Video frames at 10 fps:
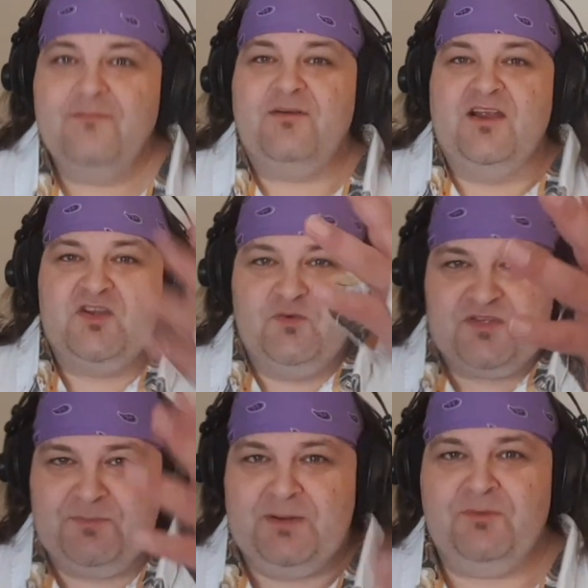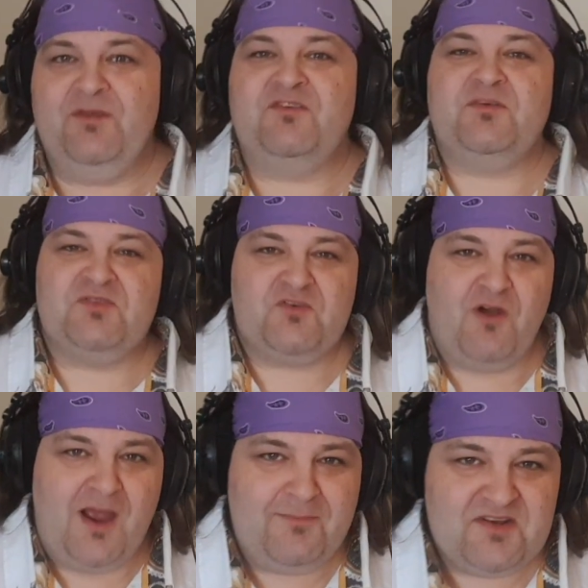Thanks all to people that have
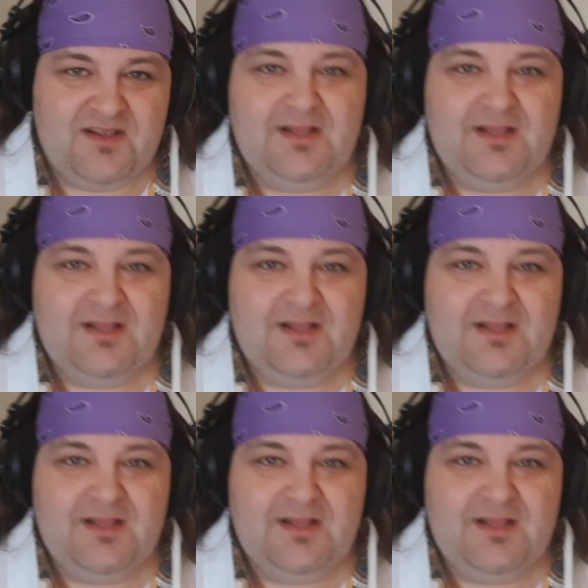subscribed.